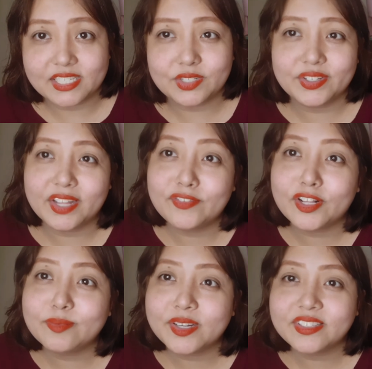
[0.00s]
So you can
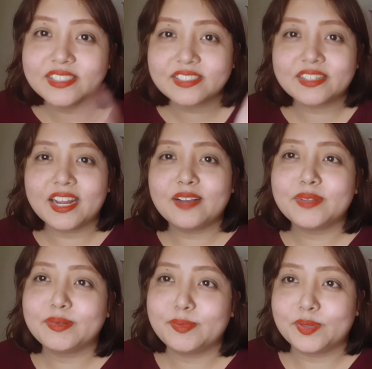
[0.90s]
follow me on Instagram.
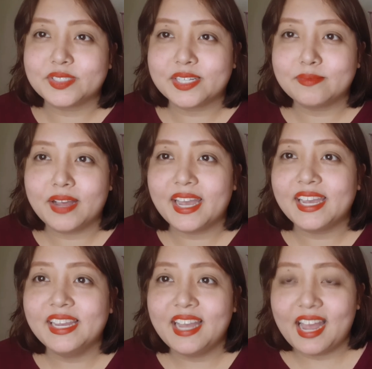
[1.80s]
I'll be posting my
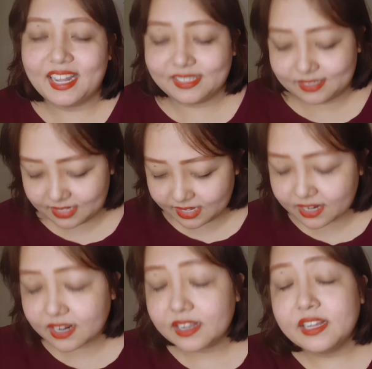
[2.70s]
handle
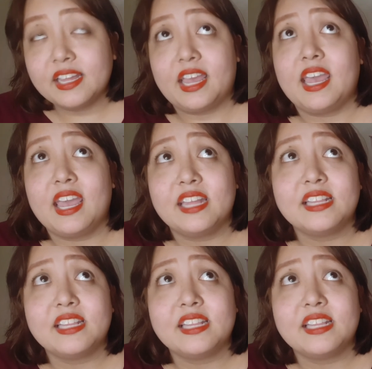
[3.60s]
here. And